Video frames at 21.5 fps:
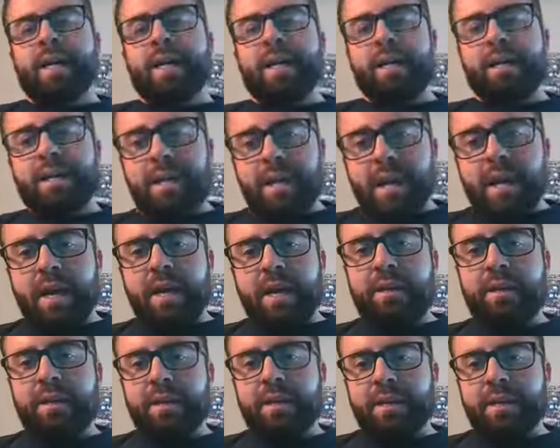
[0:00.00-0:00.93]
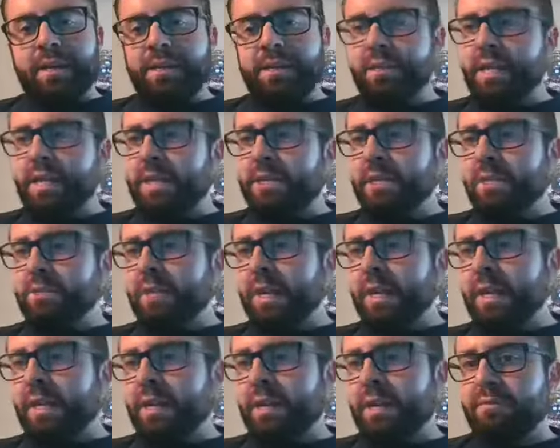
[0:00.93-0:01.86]
Yeah, there's actually
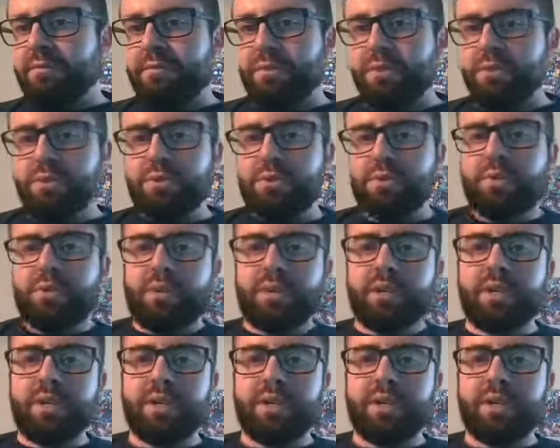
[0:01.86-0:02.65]
been a few